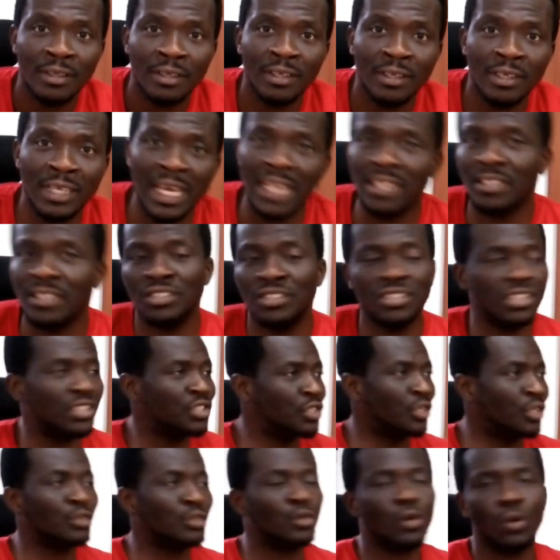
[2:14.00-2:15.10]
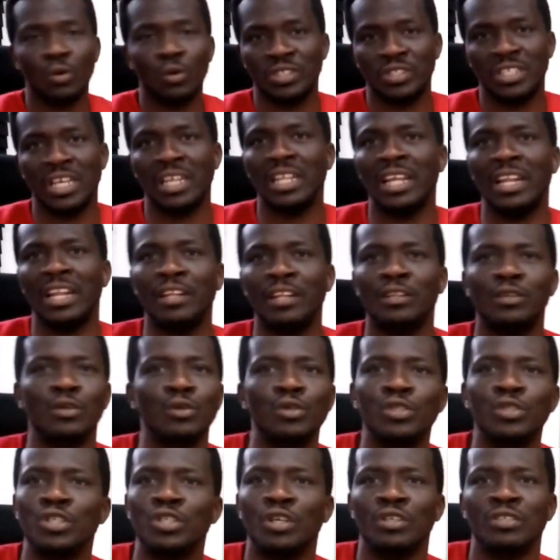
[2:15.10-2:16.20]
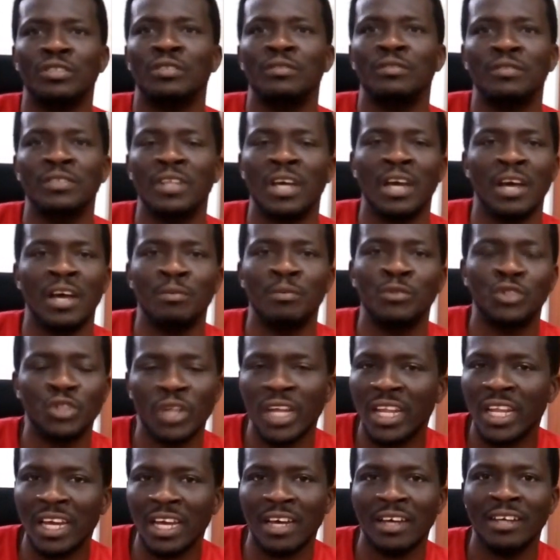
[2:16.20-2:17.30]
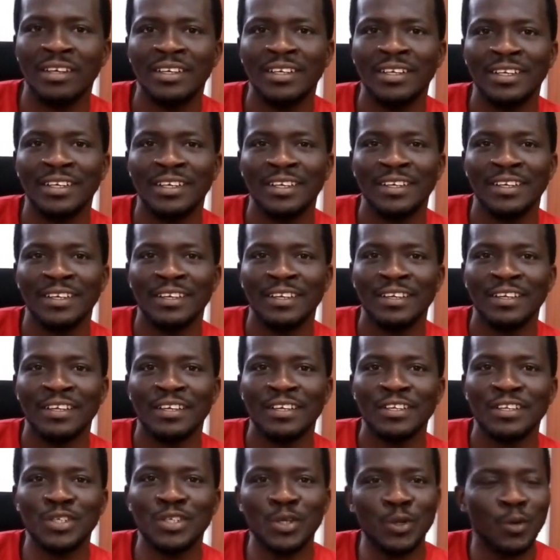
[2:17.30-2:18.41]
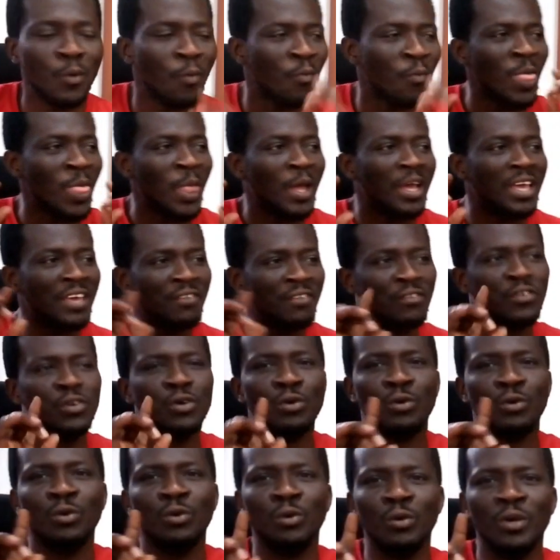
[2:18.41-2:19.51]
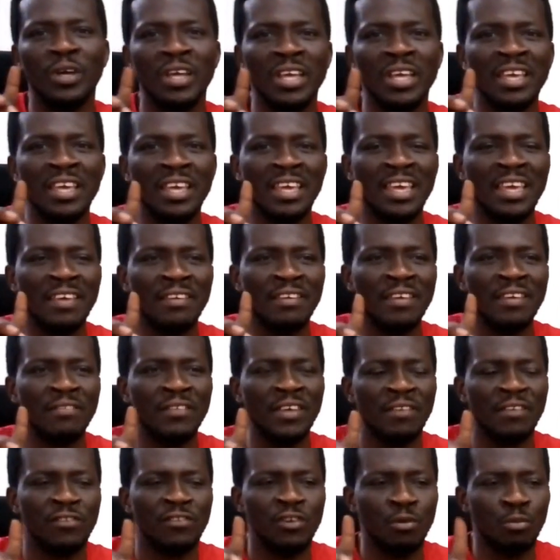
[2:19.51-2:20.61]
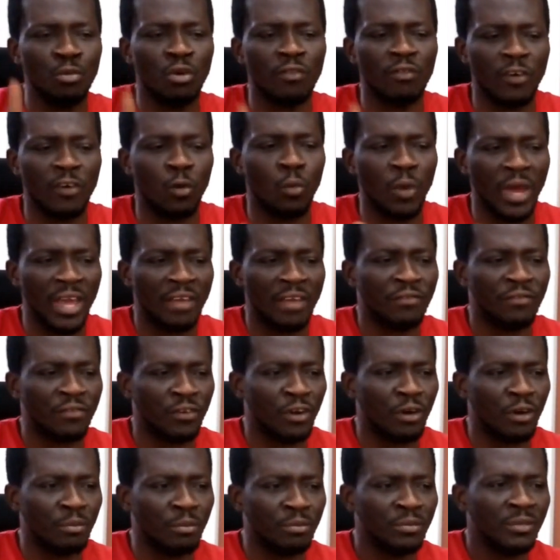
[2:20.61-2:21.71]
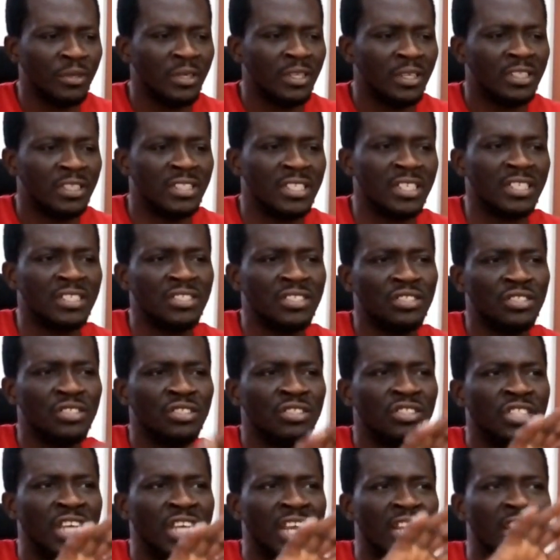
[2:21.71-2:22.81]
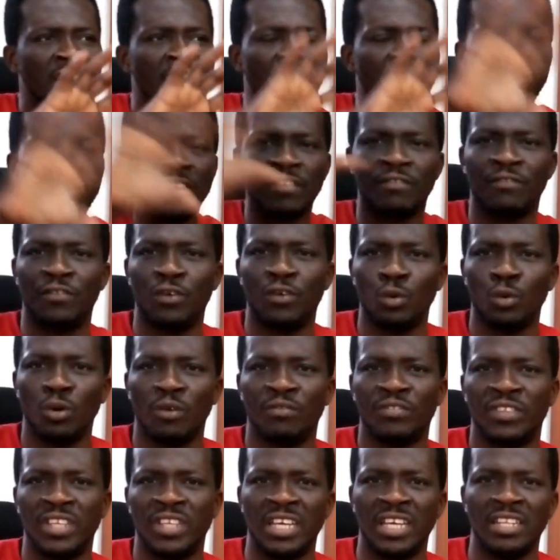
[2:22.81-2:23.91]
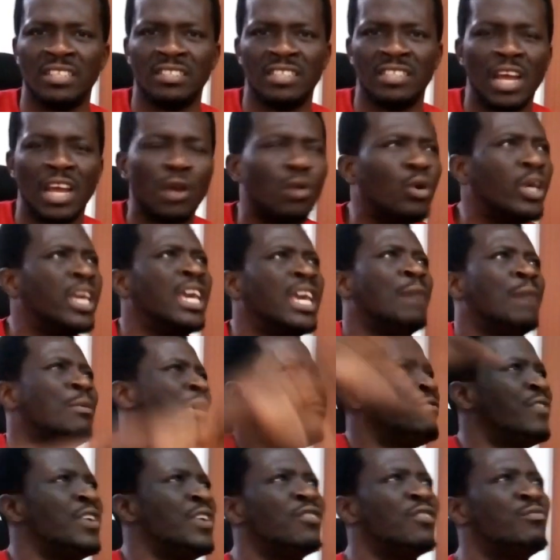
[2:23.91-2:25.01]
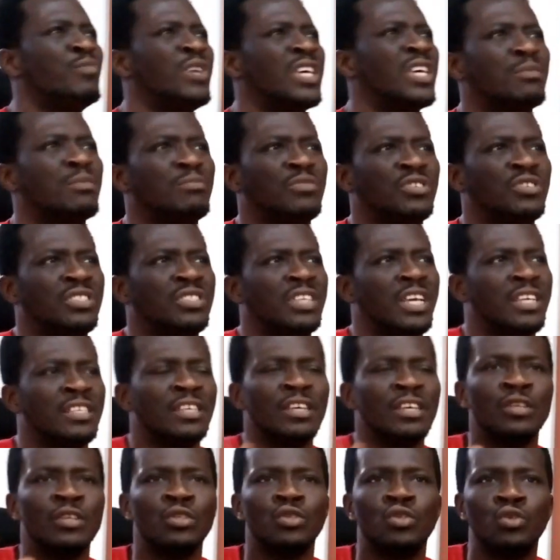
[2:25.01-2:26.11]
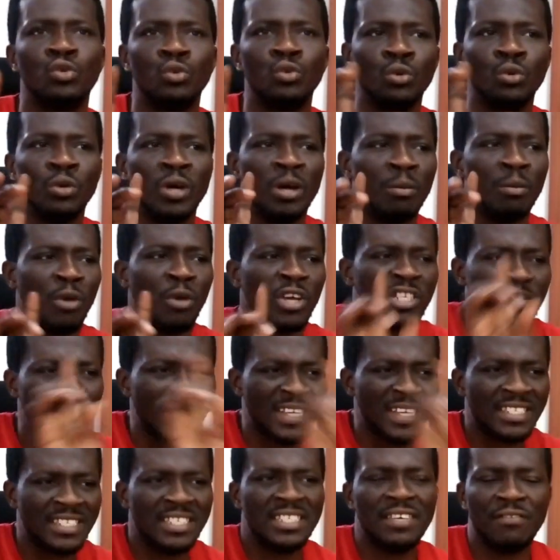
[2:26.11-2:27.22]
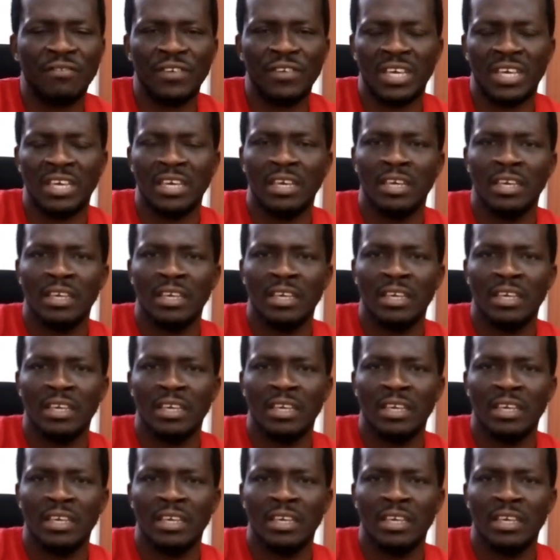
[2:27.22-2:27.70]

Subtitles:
Get a diction coach, get an elocution trainer. So if you move away from this generic view of things, like, okay, I'm afraid of making mistakes, to a more specific